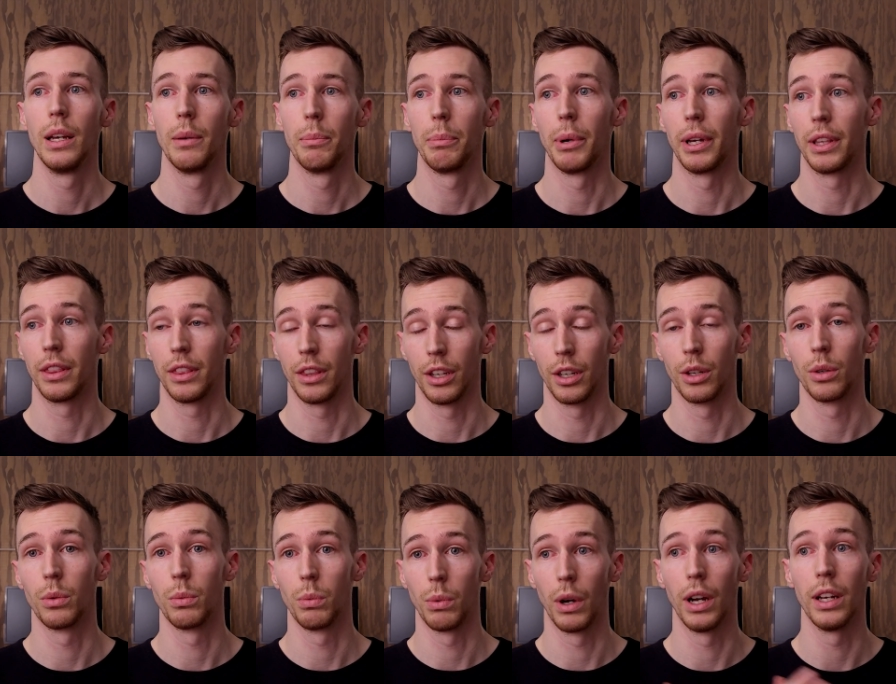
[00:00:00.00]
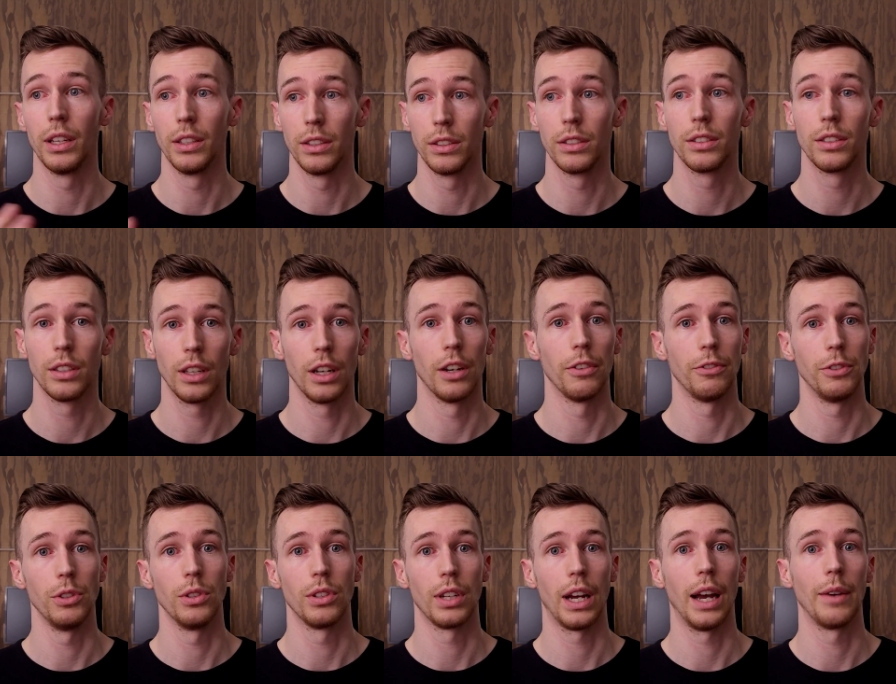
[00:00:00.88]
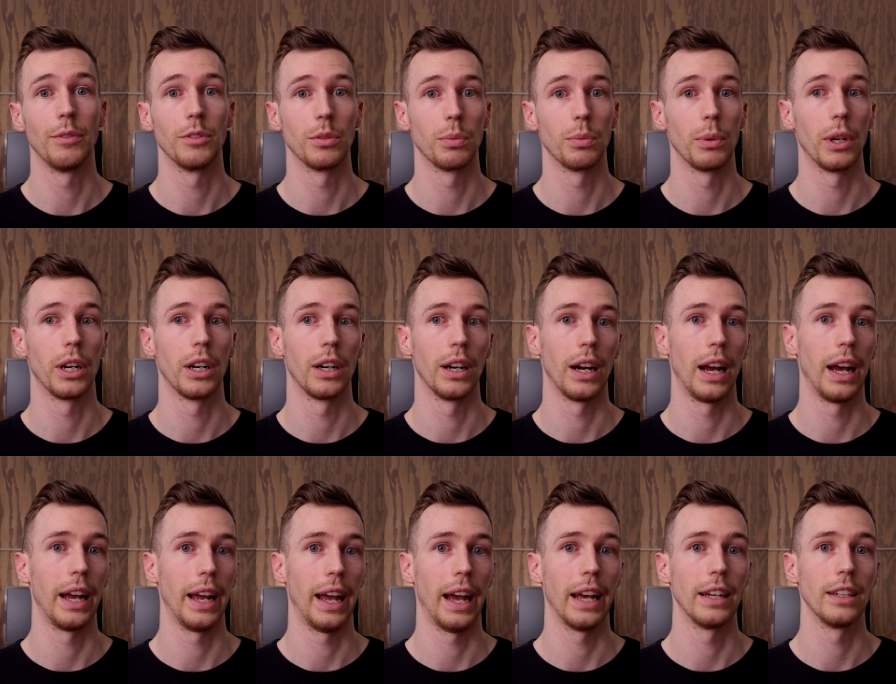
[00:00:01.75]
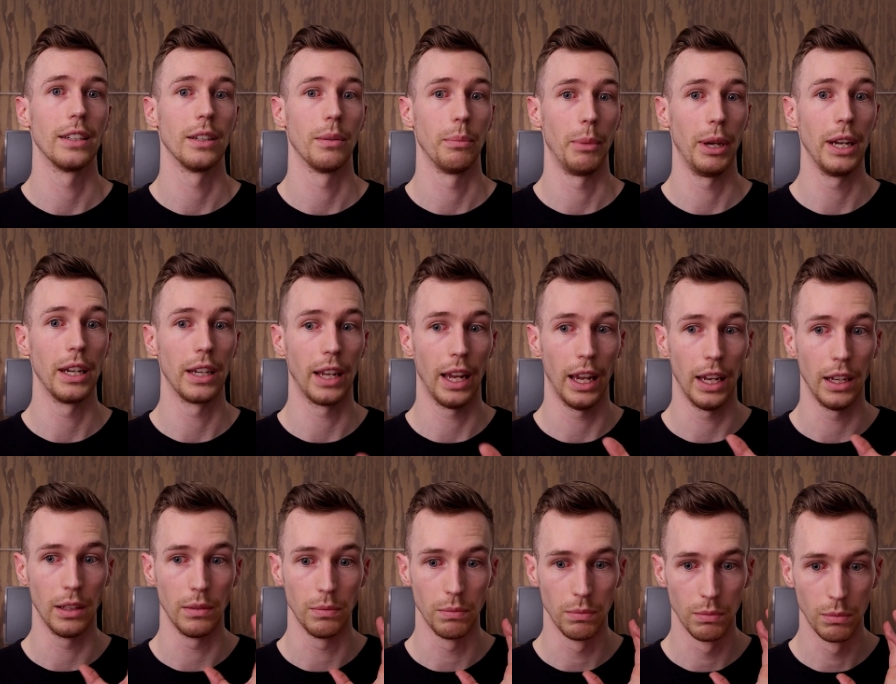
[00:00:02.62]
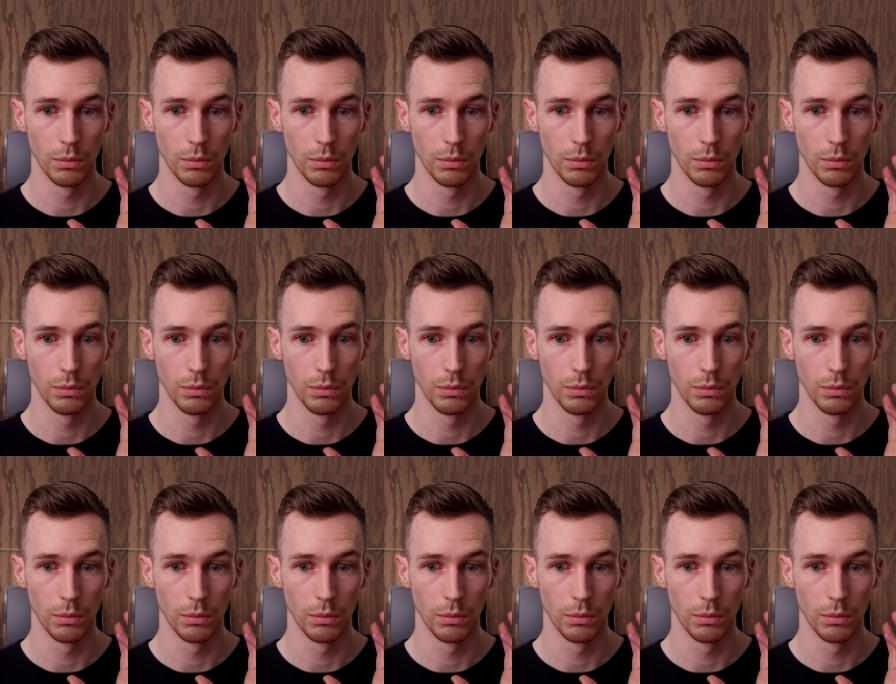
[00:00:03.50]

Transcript: but there was a few times where I had to make a